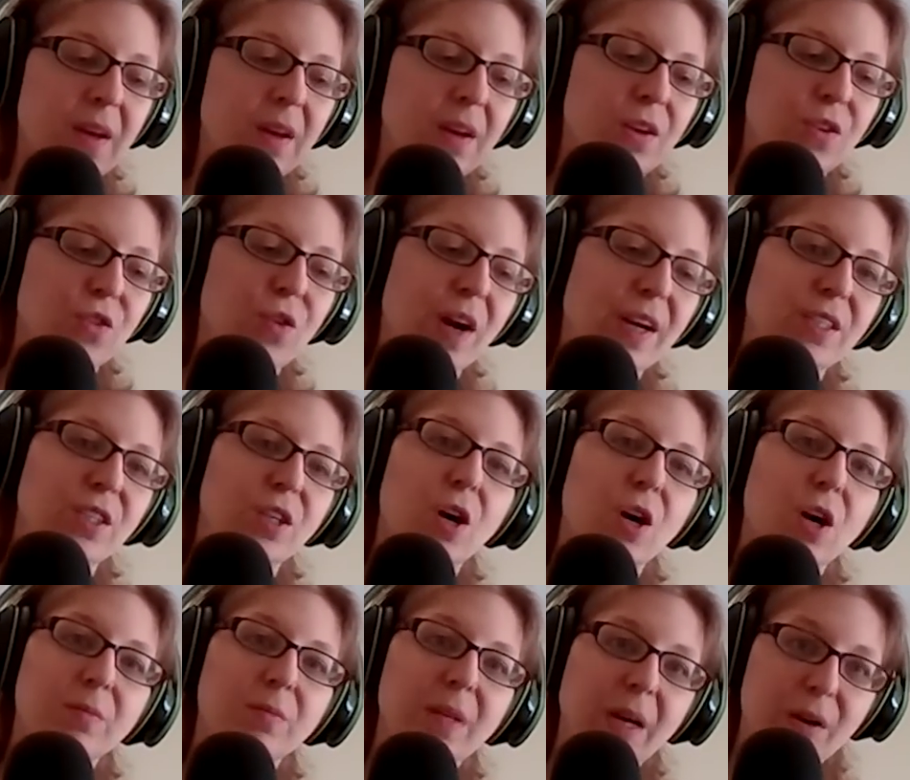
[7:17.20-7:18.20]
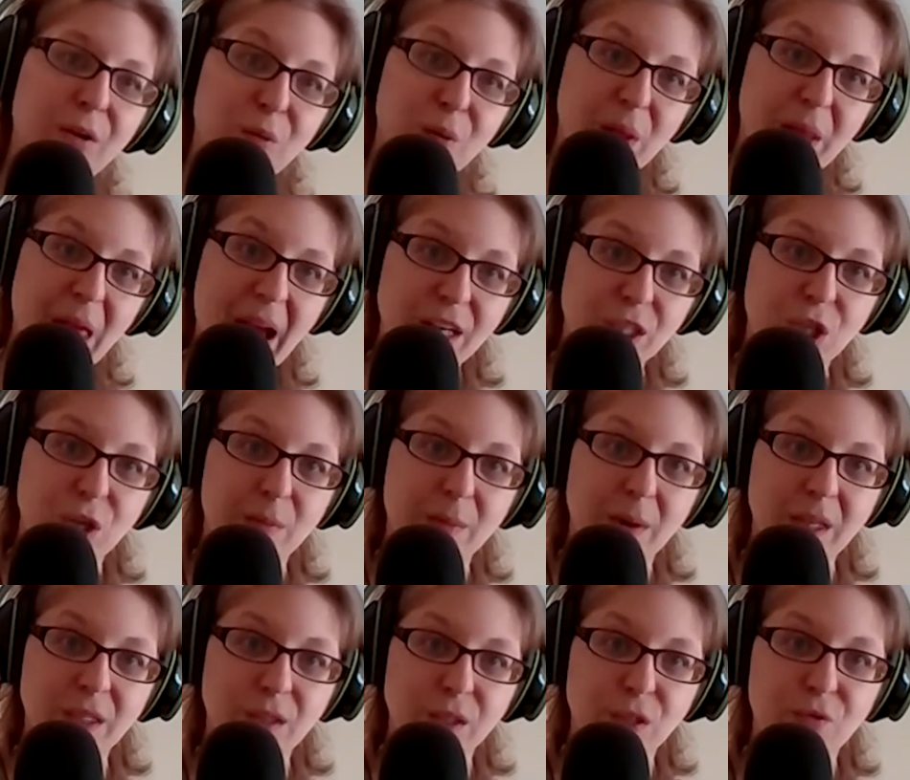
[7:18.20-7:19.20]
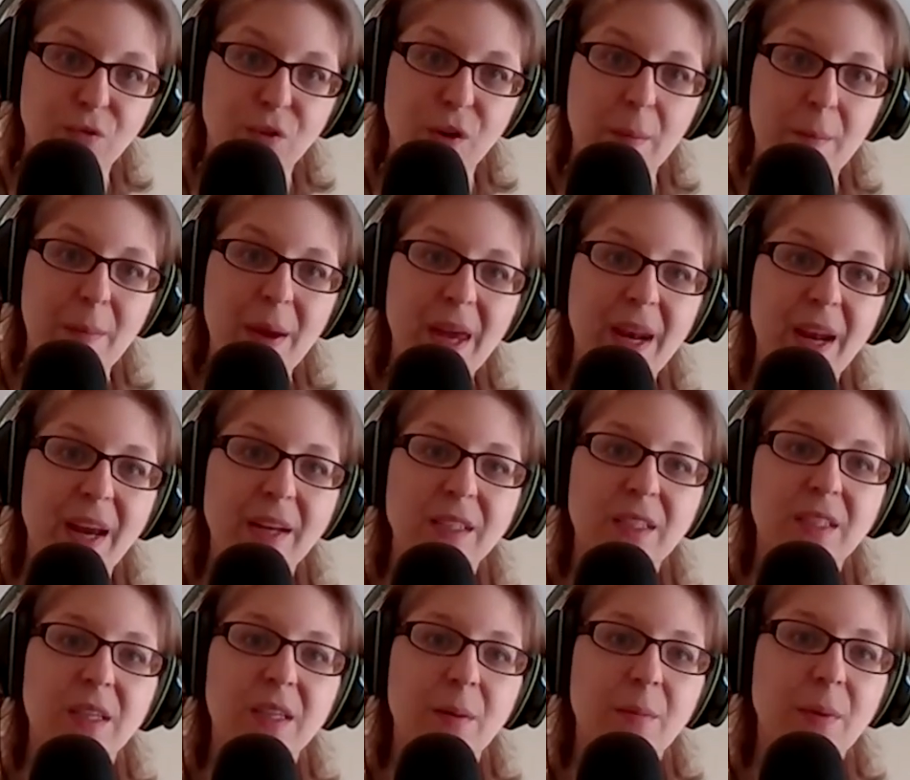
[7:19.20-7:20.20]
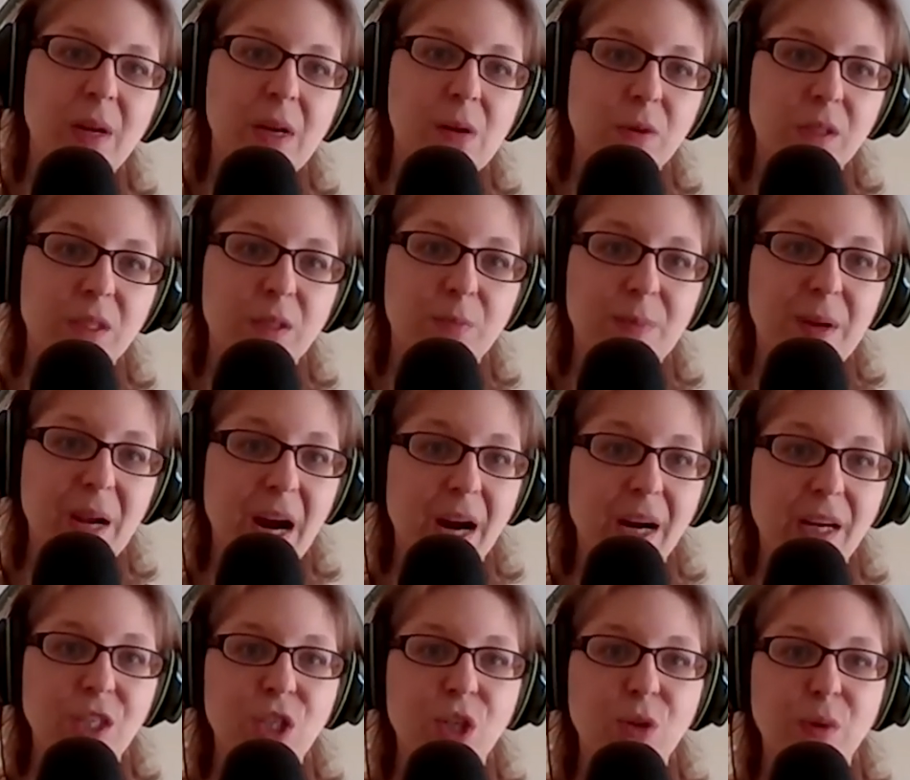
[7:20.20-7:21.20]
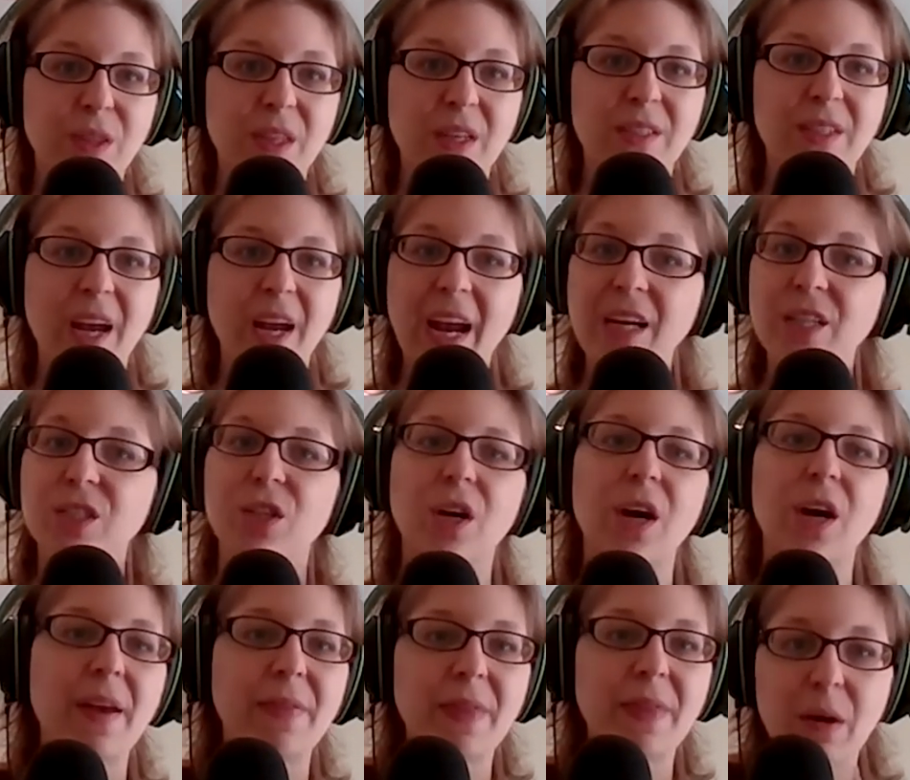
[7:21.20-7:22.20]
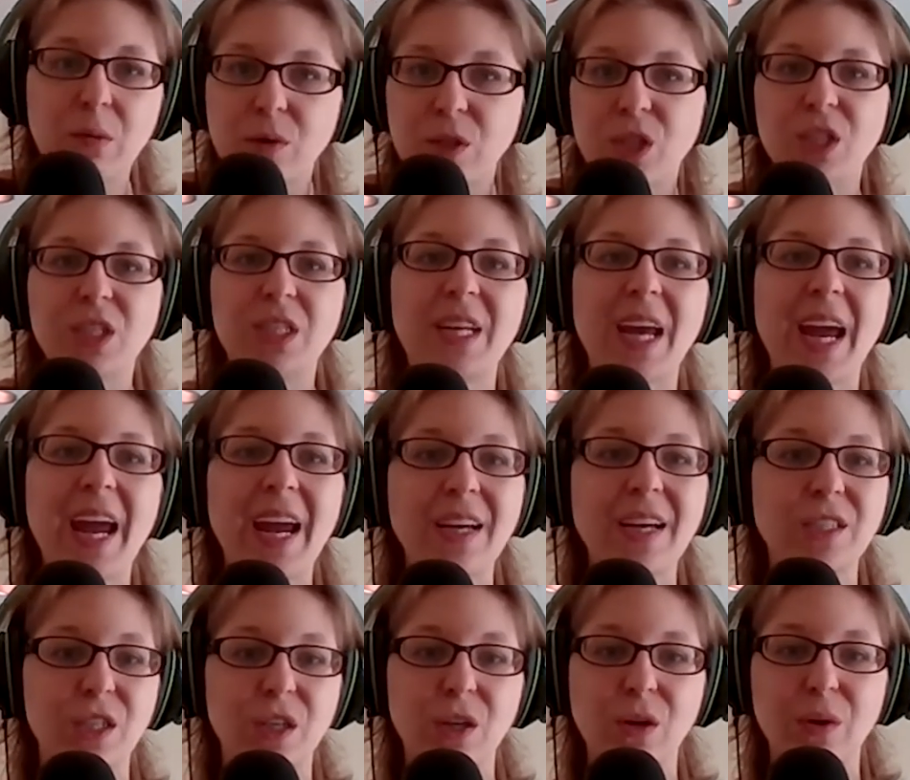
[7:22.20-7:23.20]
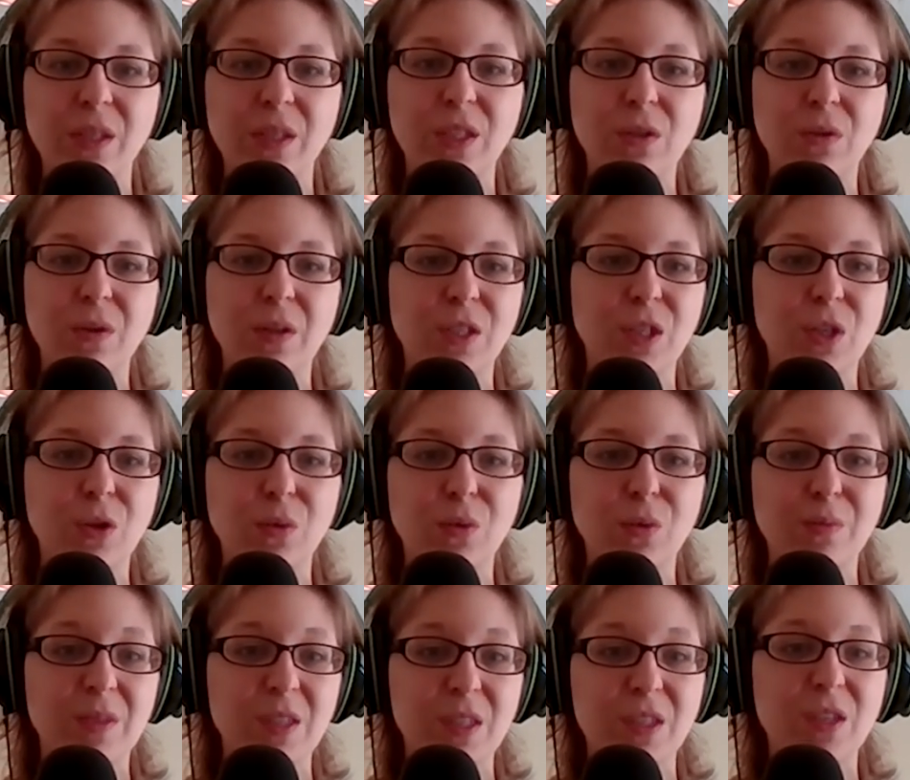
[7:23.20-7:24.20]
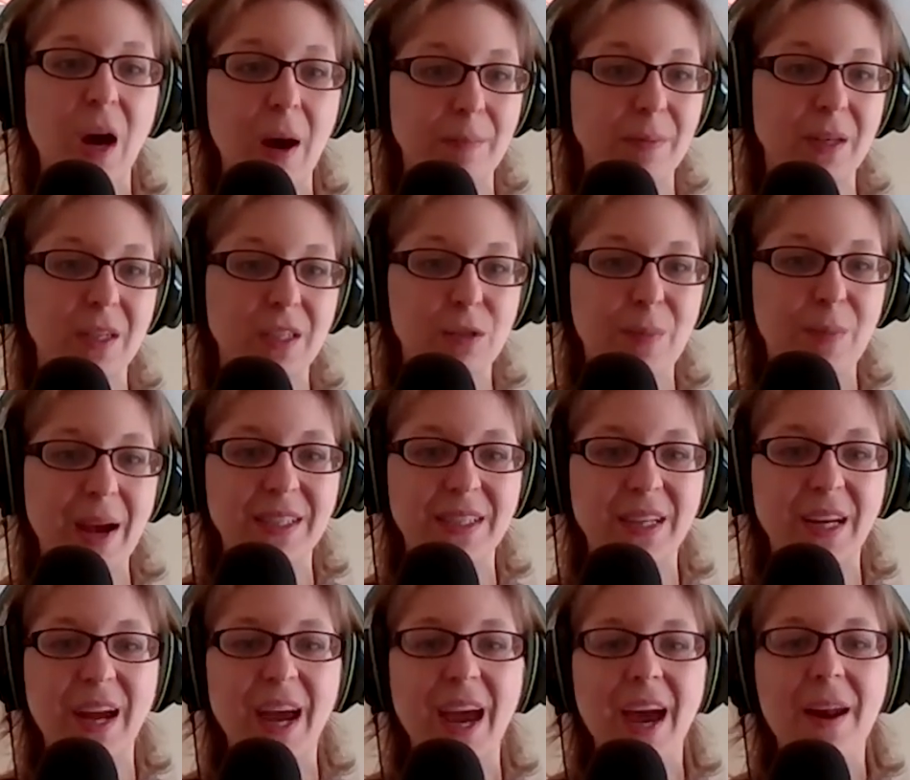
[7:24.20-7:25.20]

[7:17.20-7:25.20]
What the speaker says: tried to calm down and relax your muscles for a minute, somebody was behind you with a taser and they would just tase you as soon as you stopped expecting it.